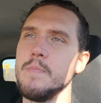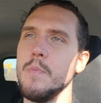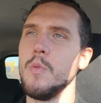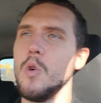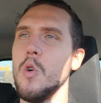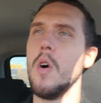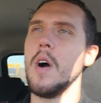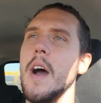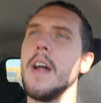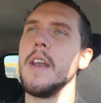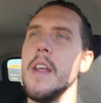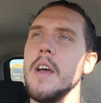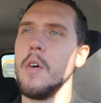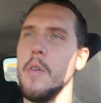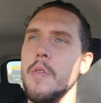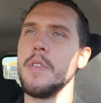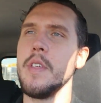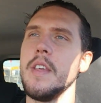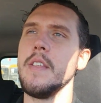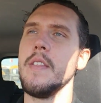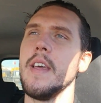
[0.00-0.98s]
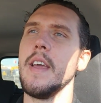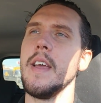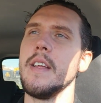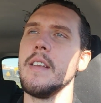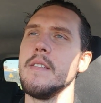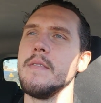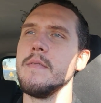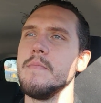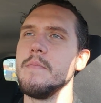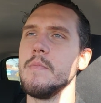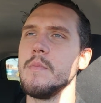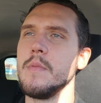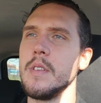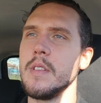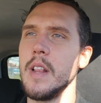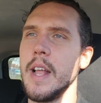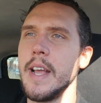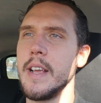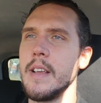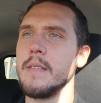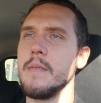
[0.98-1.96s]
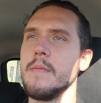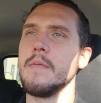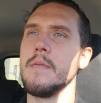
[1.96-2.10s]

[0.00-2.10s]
more unhealthy than like